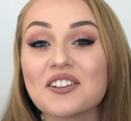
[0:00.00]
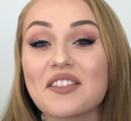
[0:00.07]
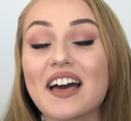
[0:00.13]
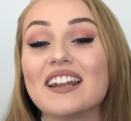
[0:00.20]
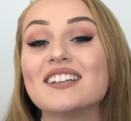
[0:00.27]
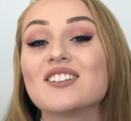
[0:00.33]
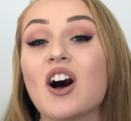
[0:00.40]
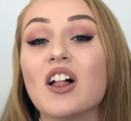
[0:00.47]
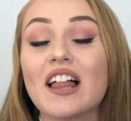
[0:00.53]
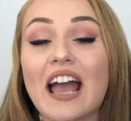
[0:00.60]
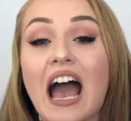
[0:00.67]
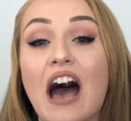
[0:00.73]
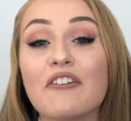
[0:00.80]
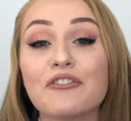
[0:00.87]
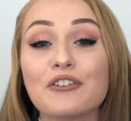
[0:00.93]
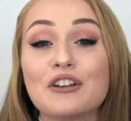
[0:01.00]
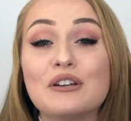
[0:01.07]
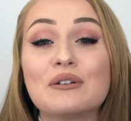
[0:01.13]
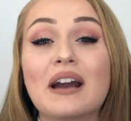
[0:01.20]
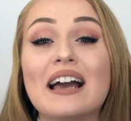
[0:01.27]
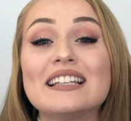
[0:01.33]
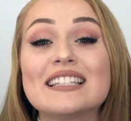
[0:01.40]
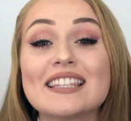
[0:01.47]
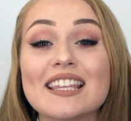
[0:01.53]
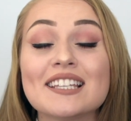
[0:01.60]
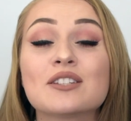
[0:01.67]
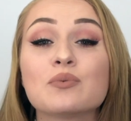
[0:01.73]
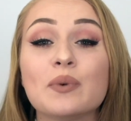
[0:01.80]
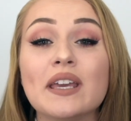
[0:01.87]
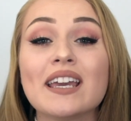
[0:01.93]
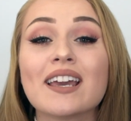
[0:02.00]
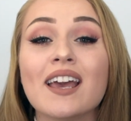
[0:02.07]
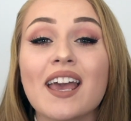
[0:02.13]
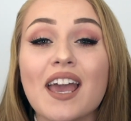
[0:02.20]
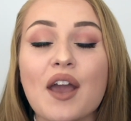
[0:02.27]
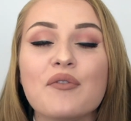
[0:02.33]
so that is all I have for you guys this week.